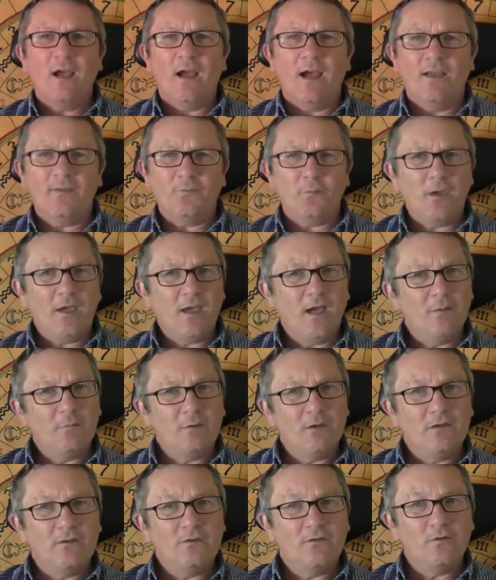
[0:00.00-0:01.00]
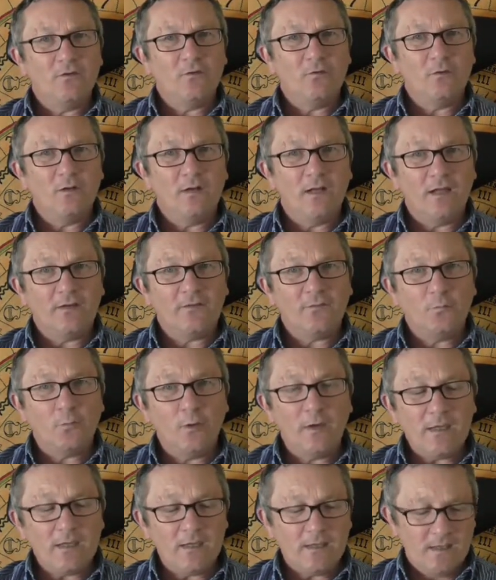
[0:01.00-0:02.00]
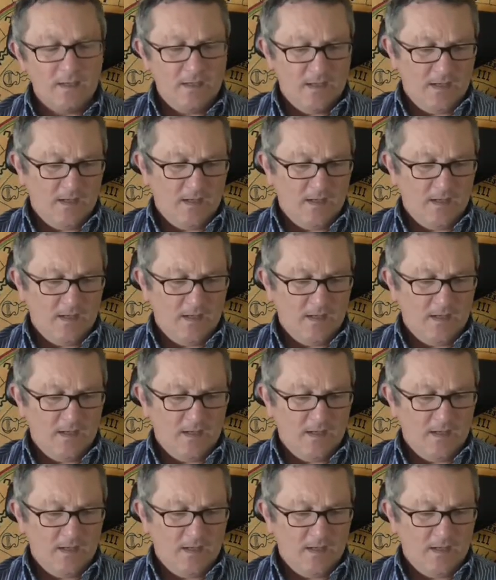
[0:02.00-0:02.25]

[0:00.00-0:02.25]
as we come into next week.